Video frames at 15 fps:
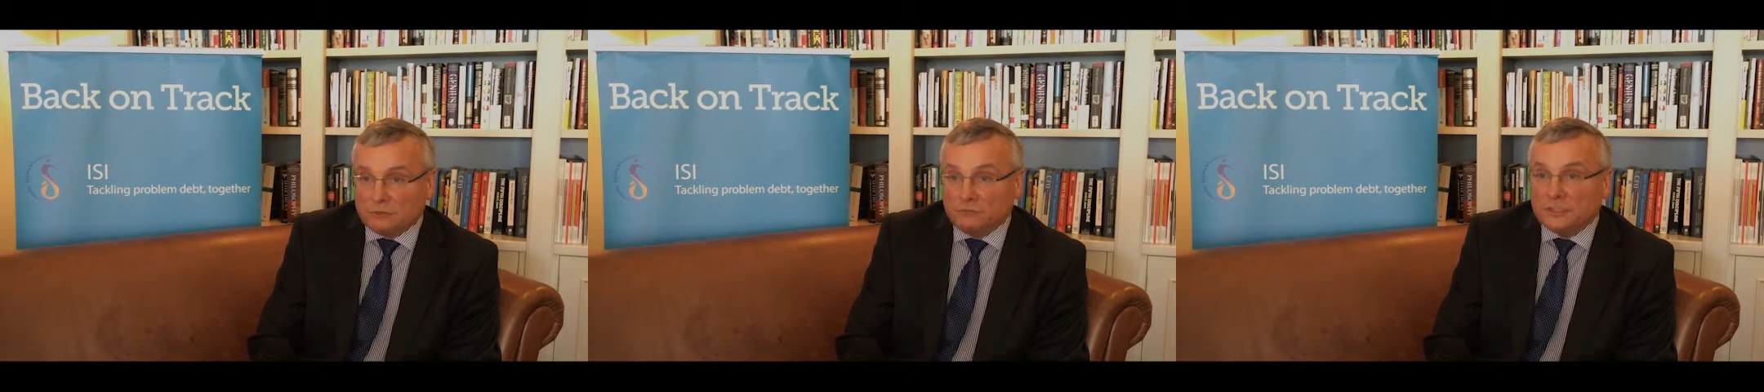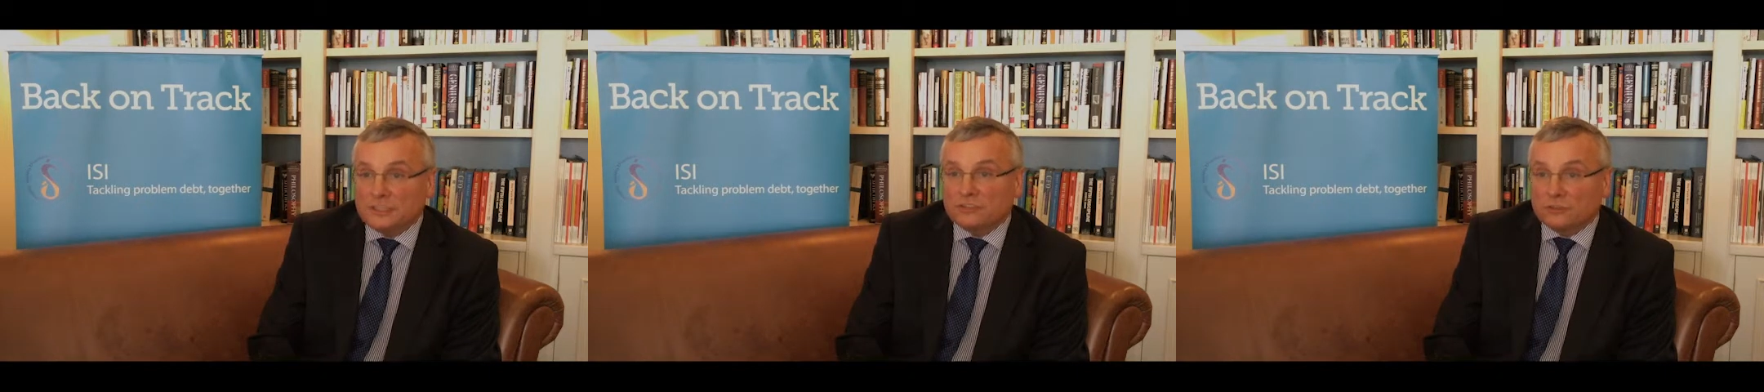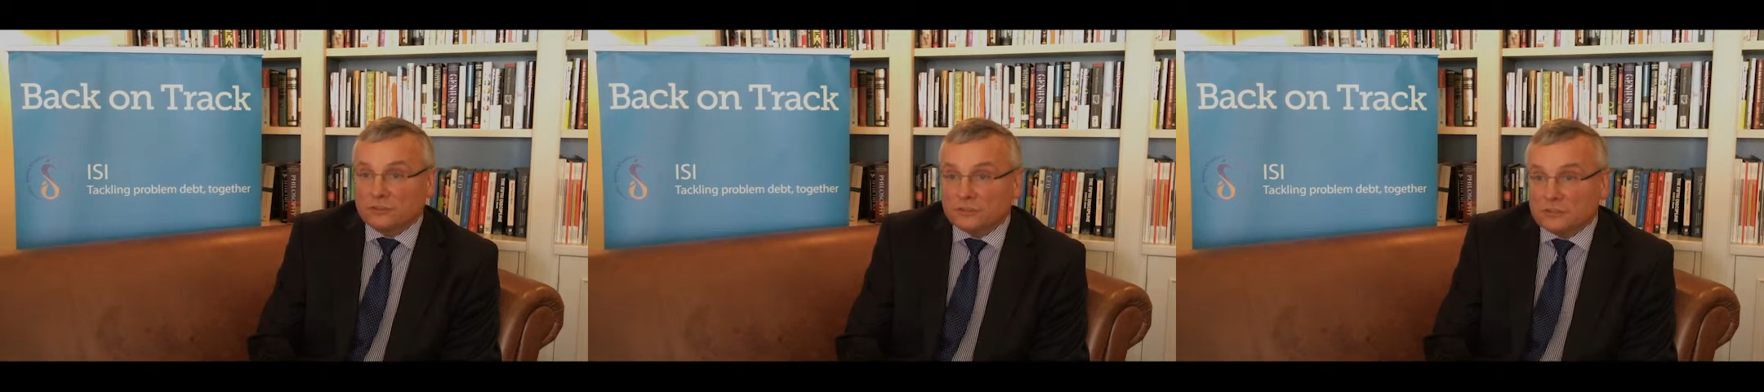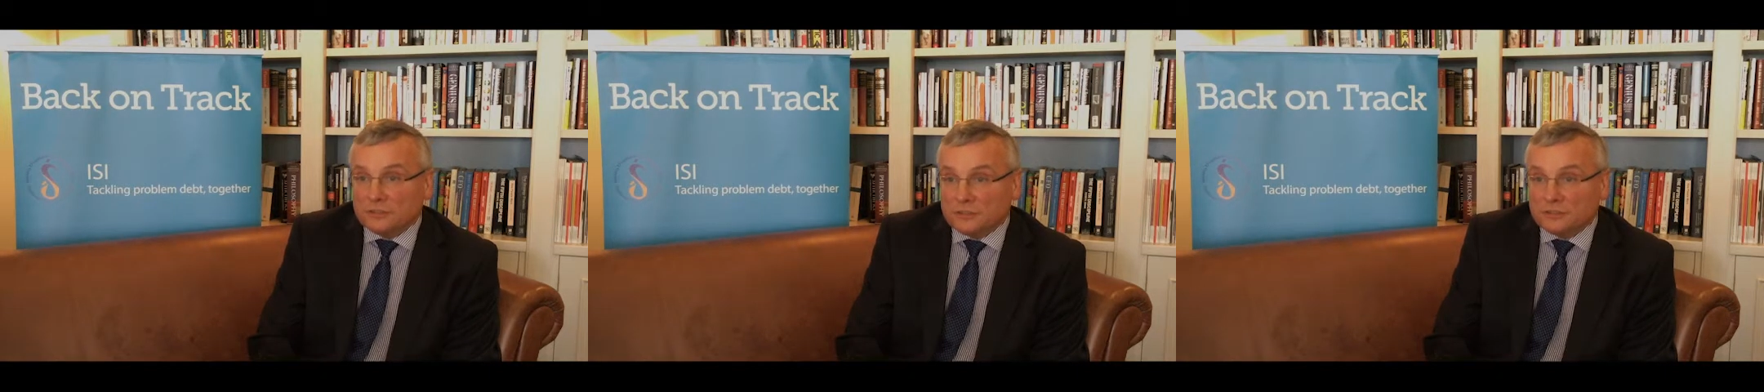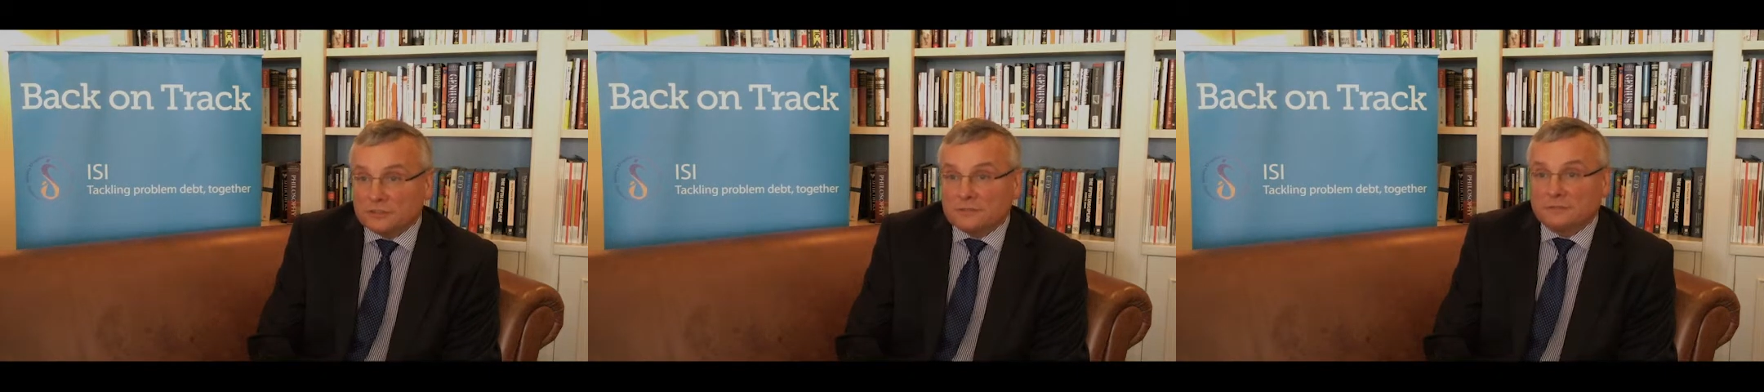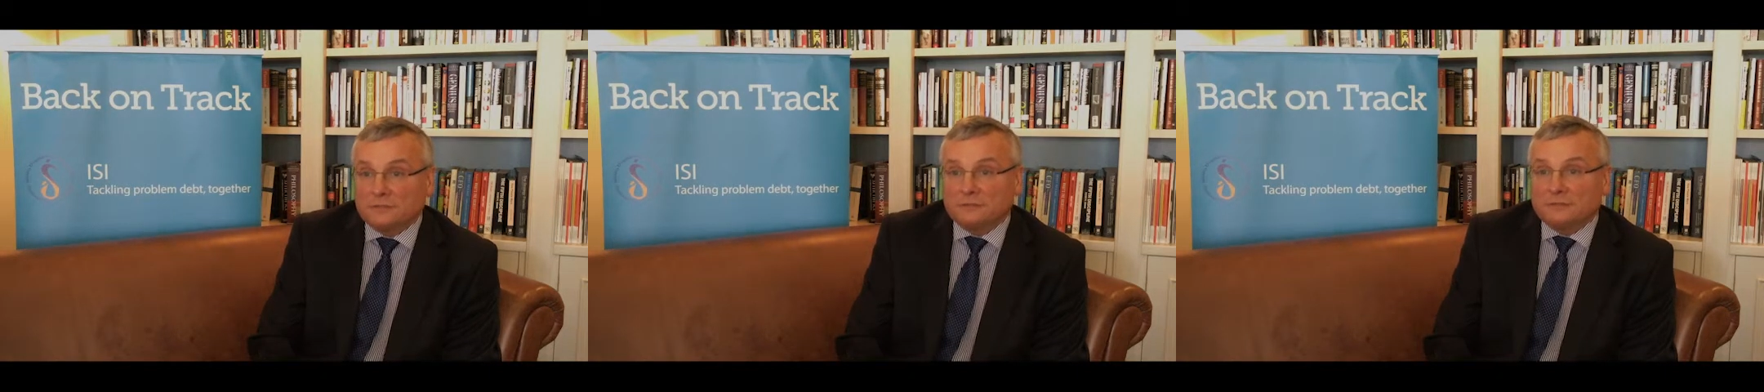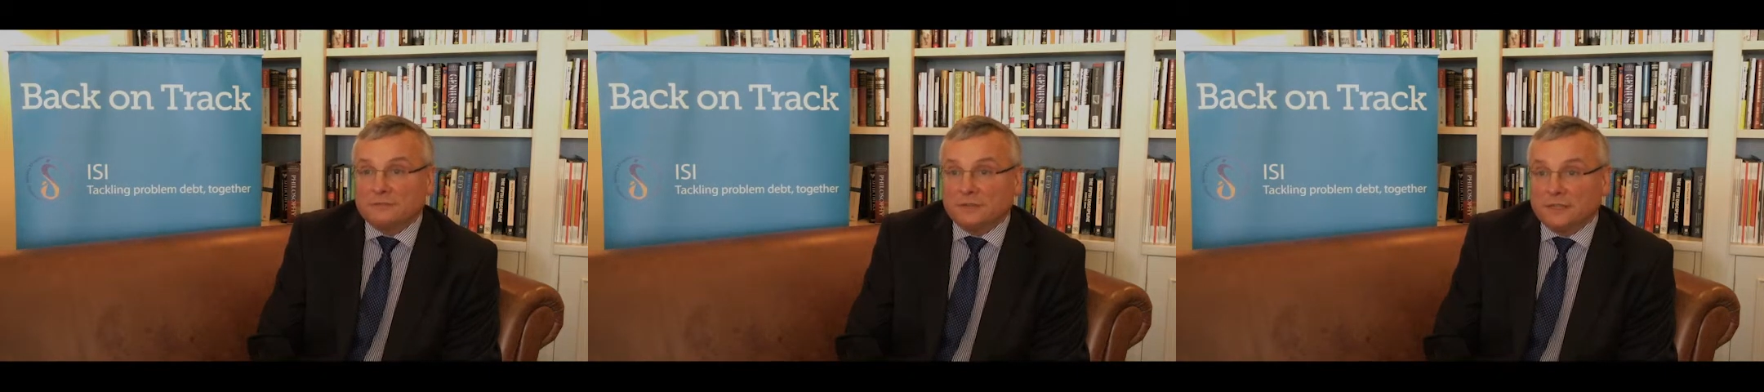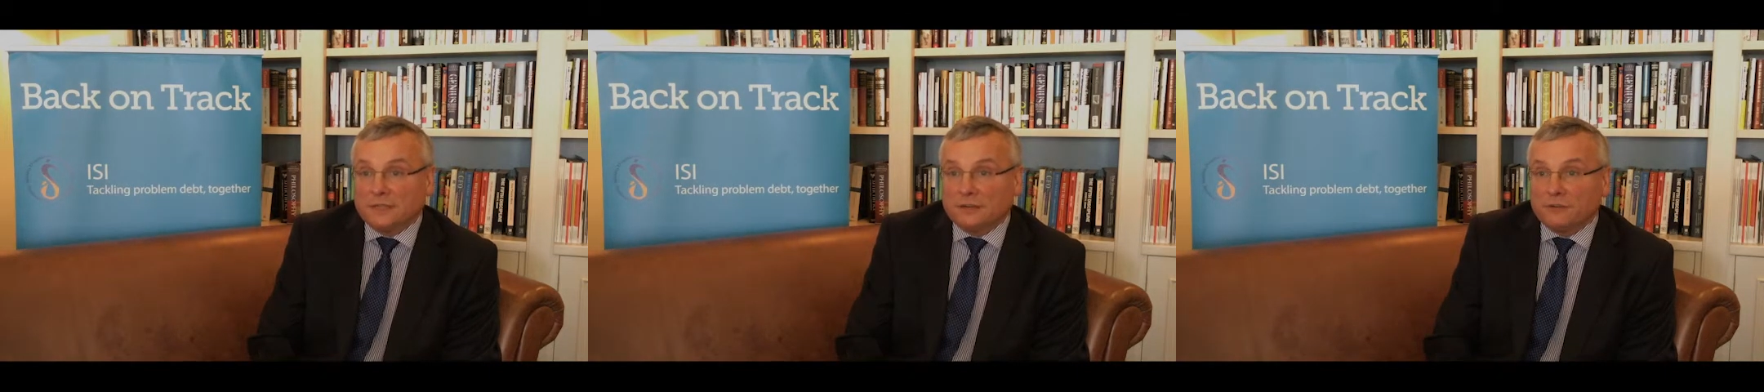restructured
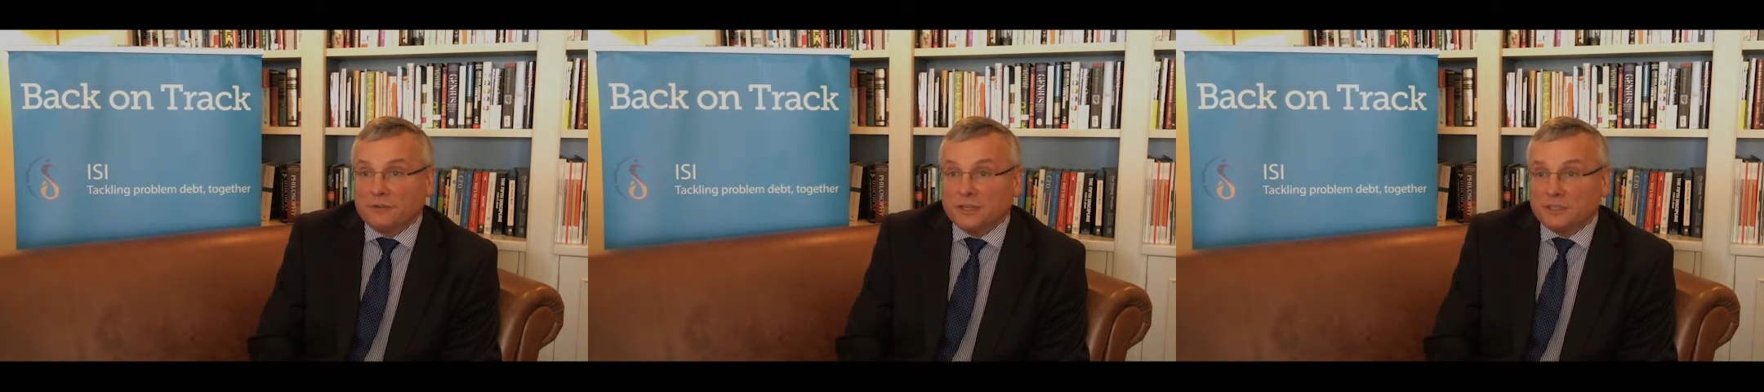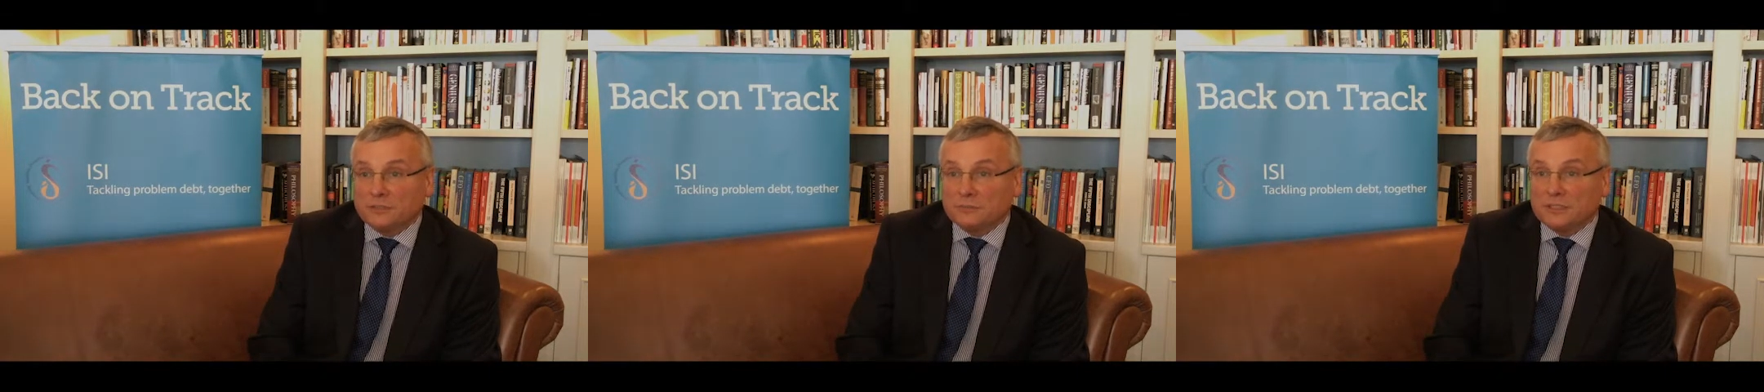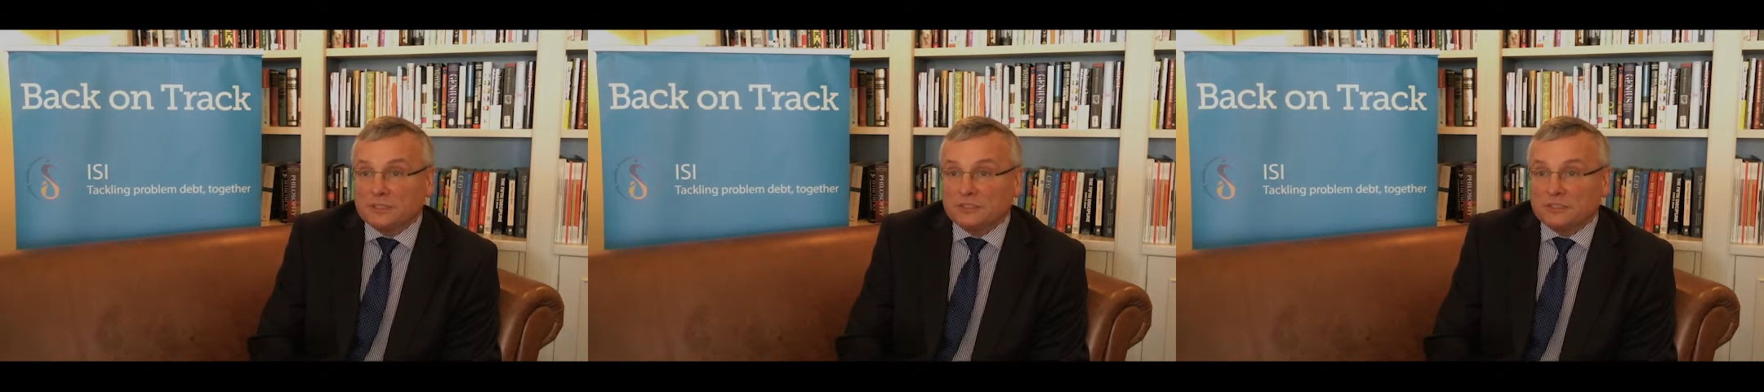arrangements,